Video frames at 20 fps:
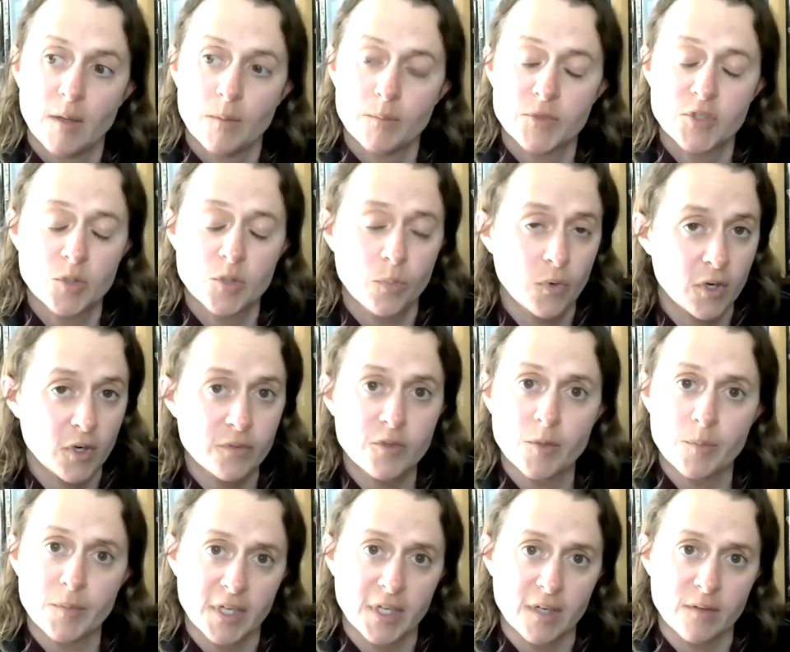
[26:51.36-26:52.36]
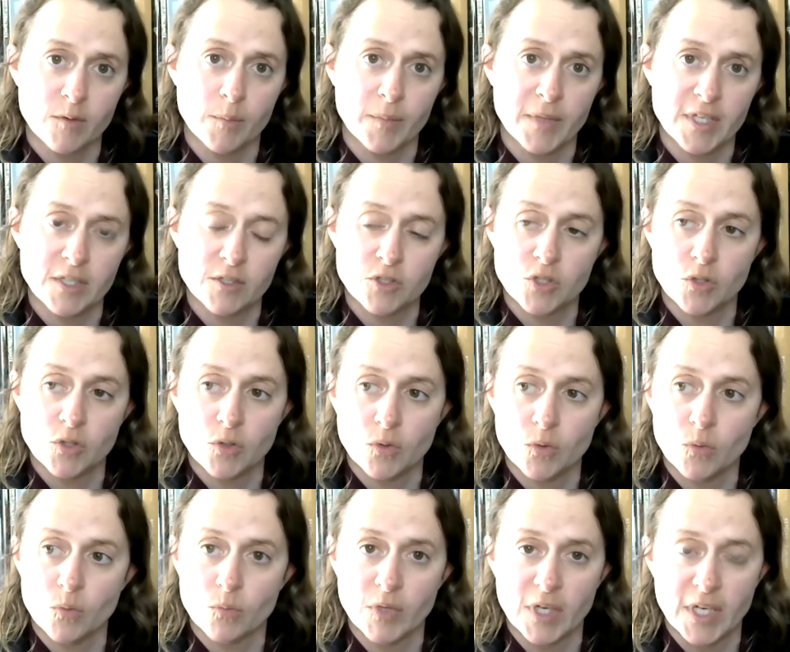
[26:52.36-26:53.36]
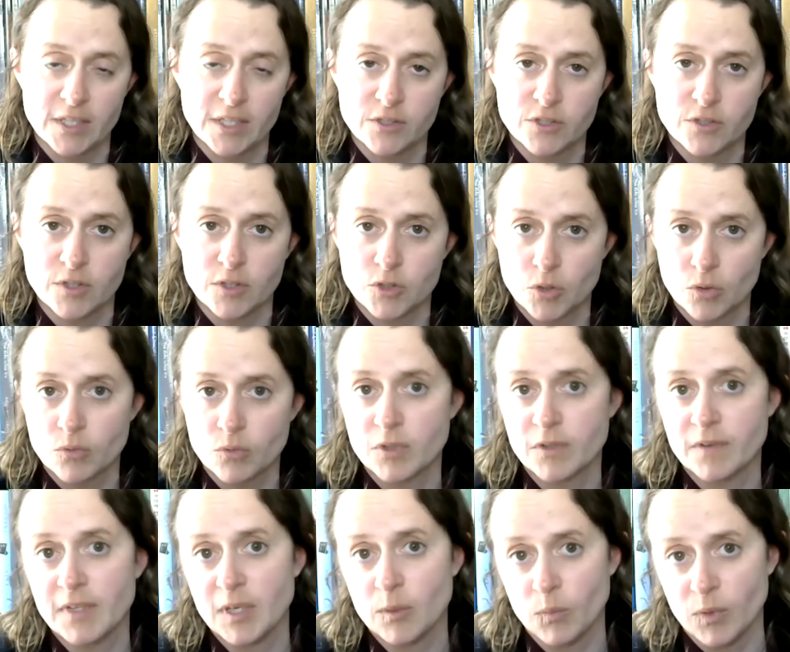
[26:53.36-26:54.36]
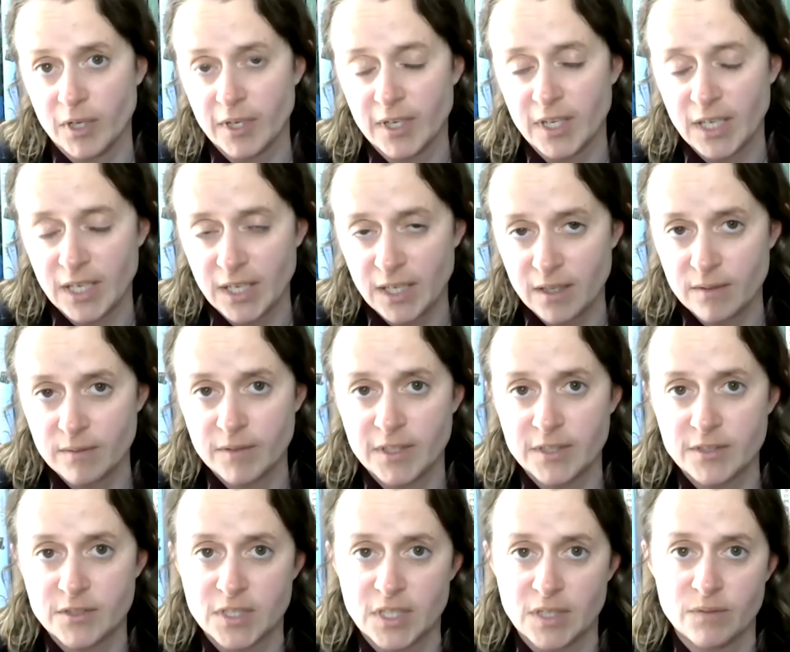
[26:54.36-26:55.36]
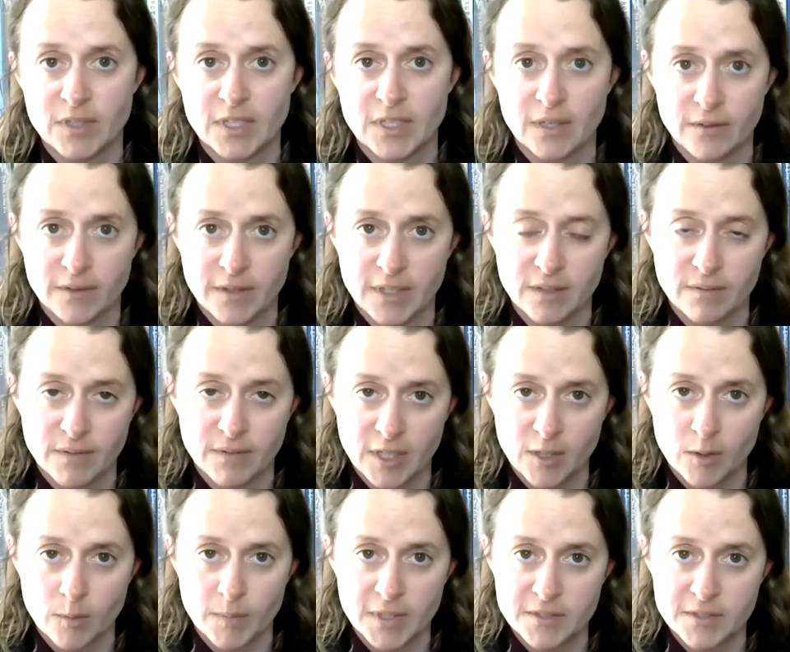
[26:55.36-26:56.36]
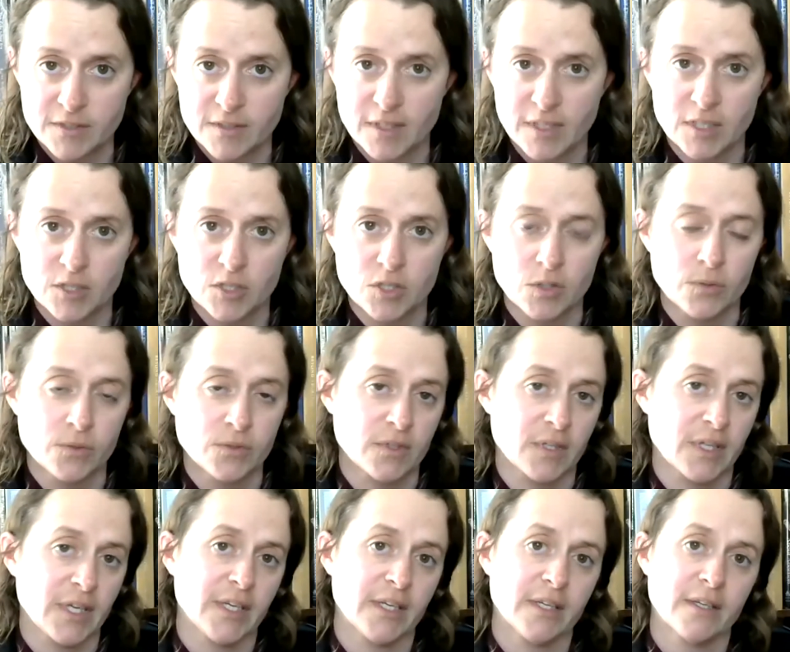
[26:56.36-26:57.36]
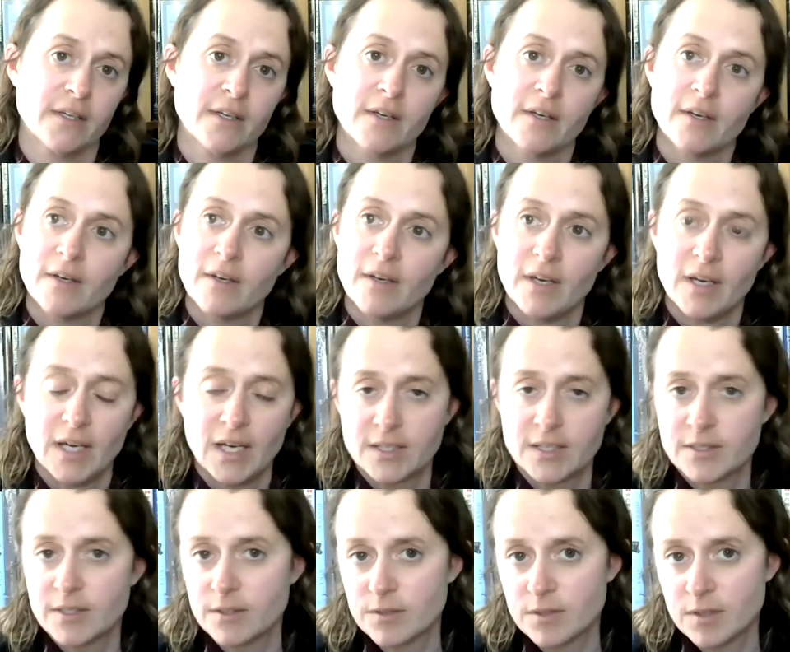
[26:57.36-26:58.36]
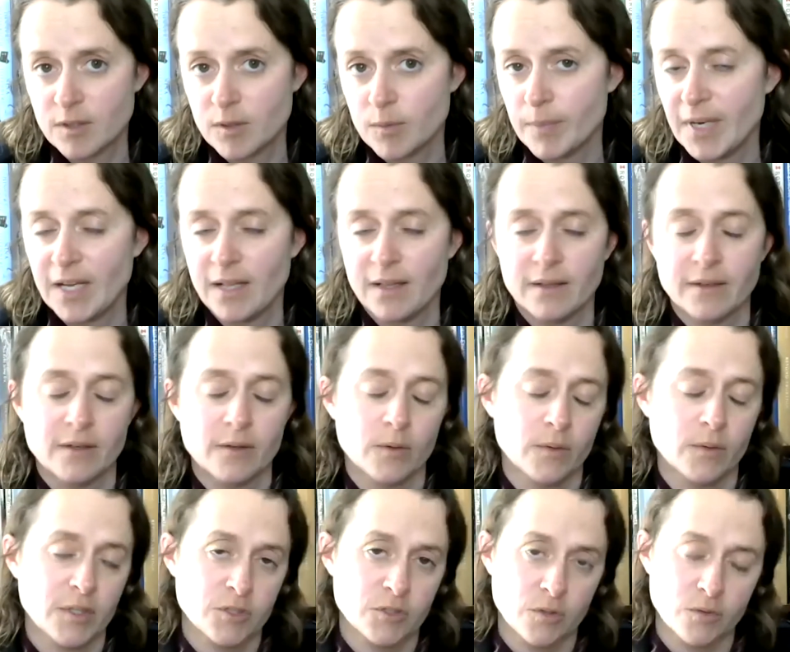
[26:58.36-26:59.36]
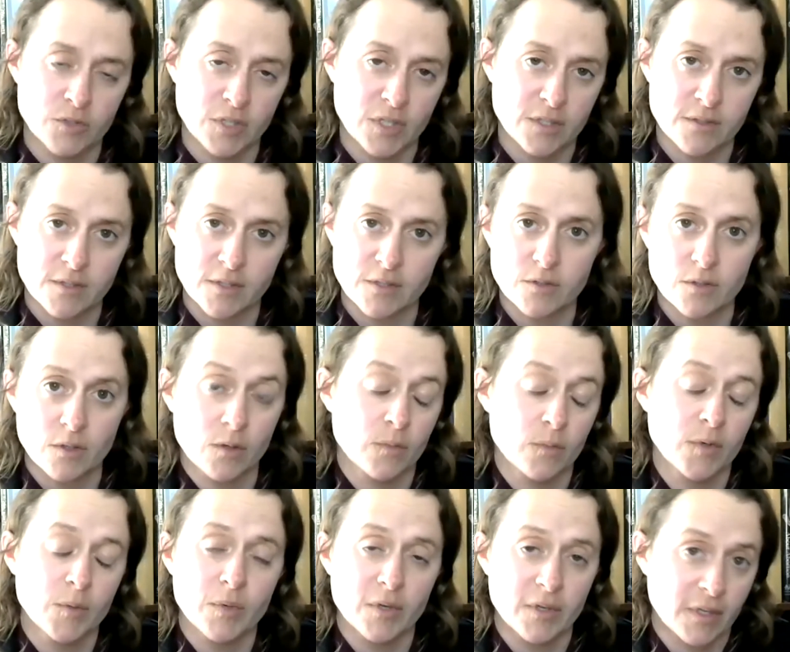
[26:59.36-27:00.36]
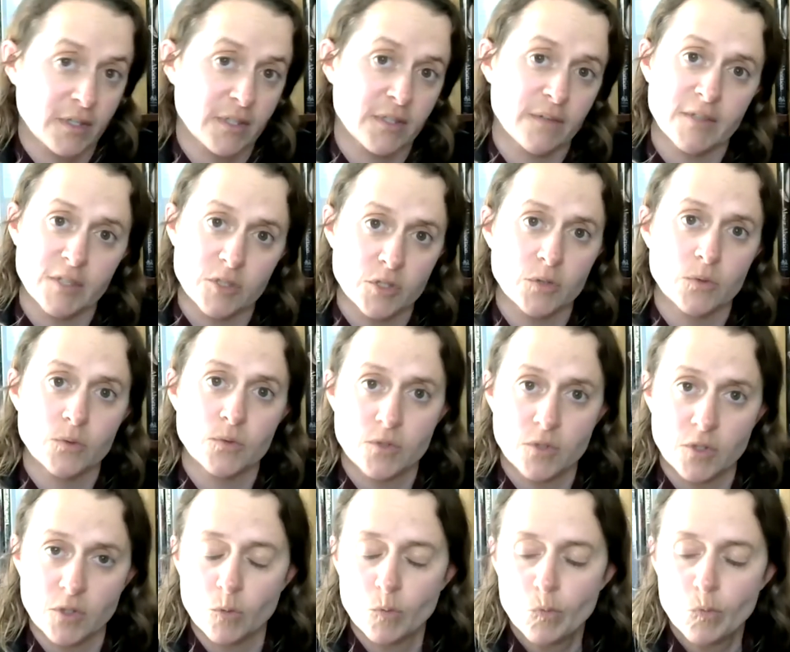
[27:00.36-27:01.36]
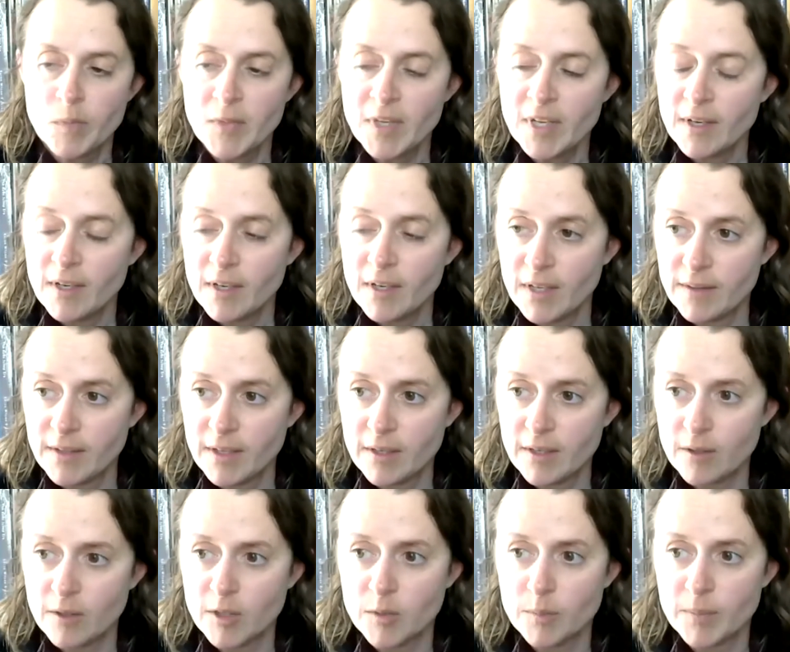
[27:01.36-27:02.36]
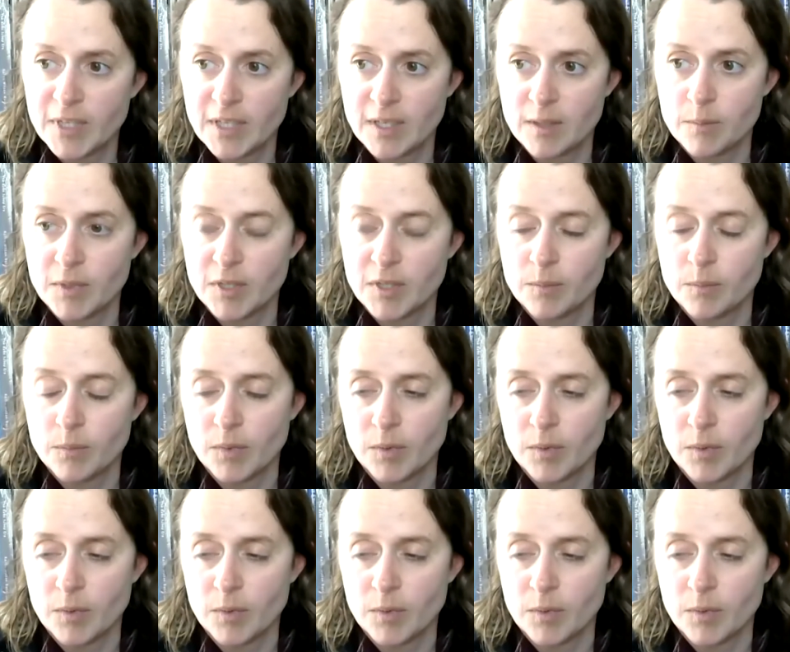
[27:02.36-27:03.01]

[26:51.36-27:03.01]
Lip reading: support from the government to raise the children they want to have in safe and healthy environments, that issues like access to the ballot or racial justice are reproductive issues too. And that argument had been,